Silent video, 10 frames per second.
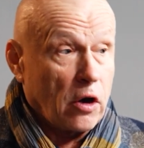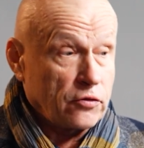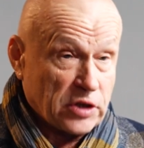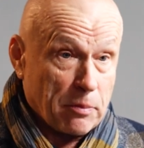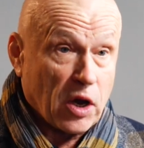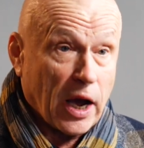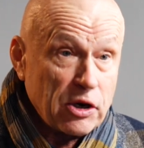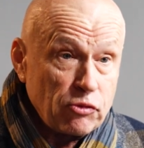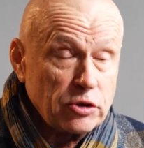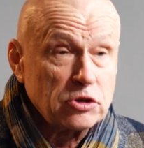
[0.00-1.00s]
of some
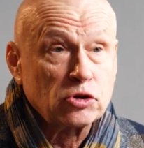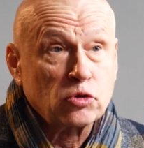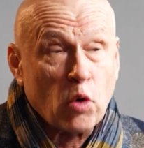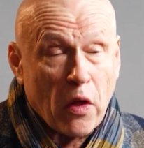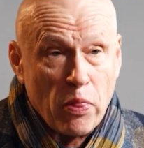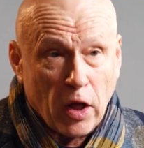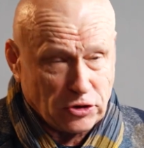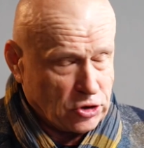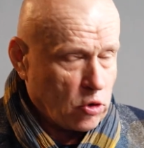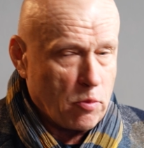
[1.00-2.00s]
countries who are
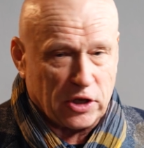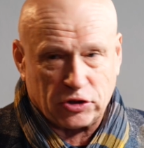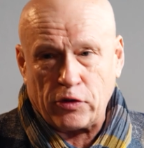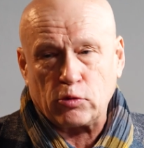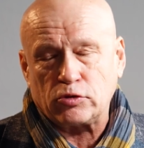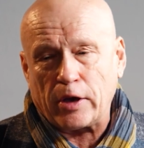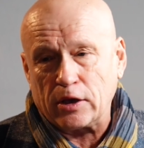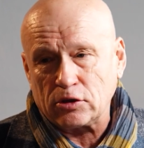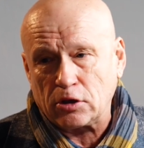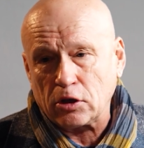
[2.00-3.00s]
not so much
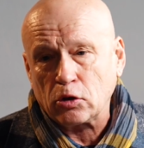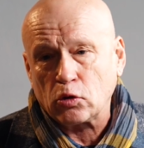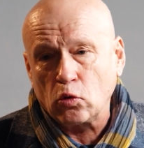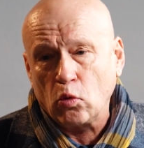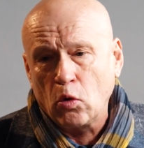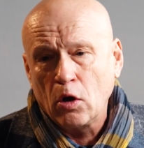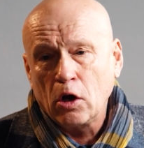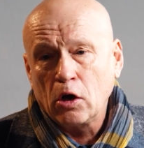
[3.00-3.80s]
enthusiastic, who